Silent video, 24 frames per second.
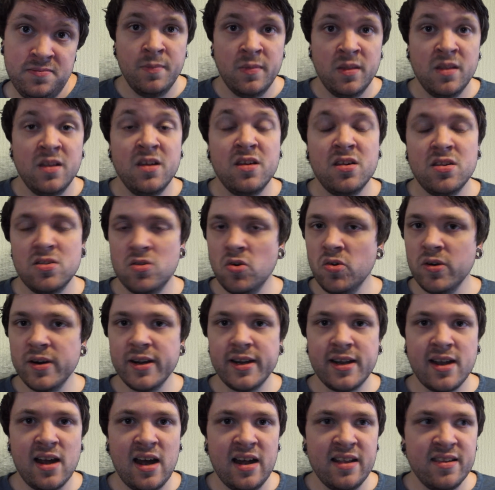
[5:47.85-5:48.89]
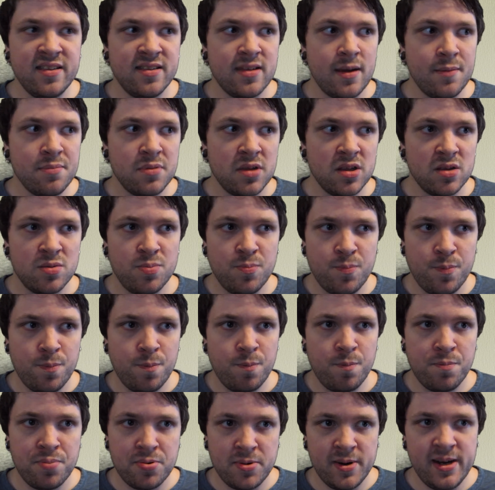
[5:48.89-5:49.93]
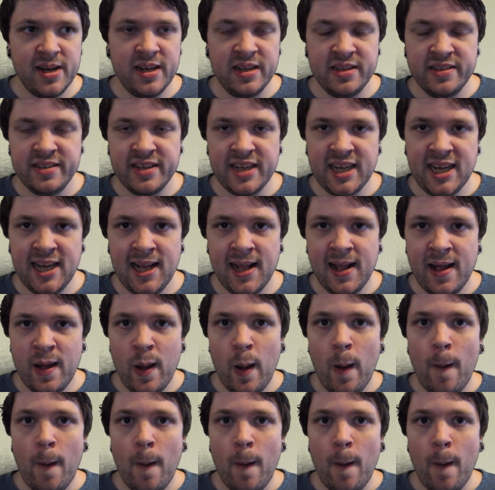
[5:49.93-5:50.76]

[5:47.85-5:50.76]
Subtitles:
The story concept is pretty neat.